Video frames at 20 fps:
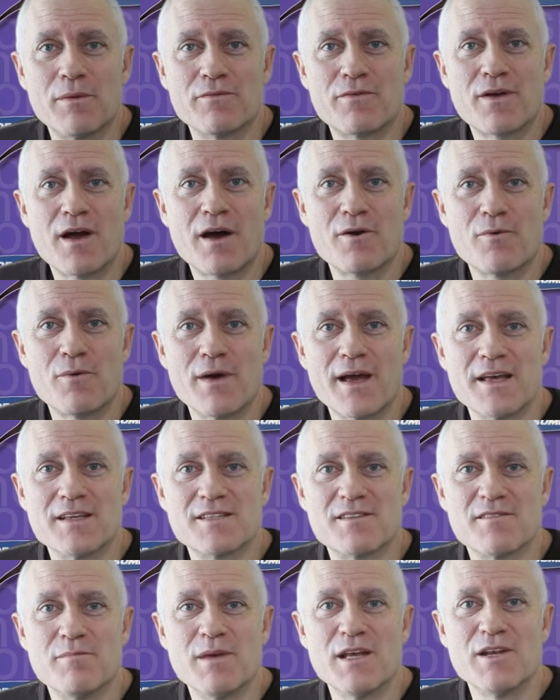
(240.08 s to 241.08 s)
a couple of
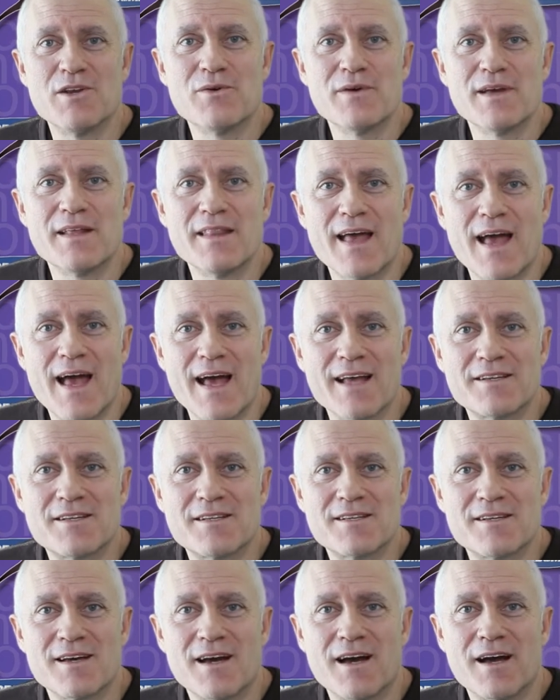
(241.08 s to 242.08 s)
cutaways of me doing
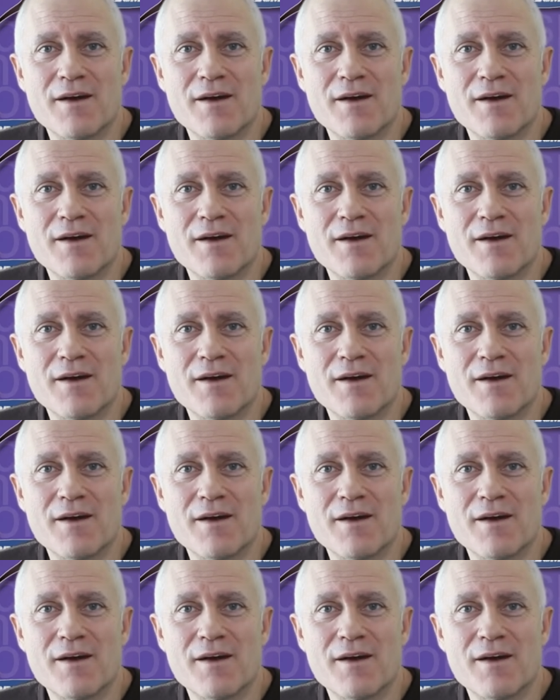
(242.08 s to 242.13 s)
that.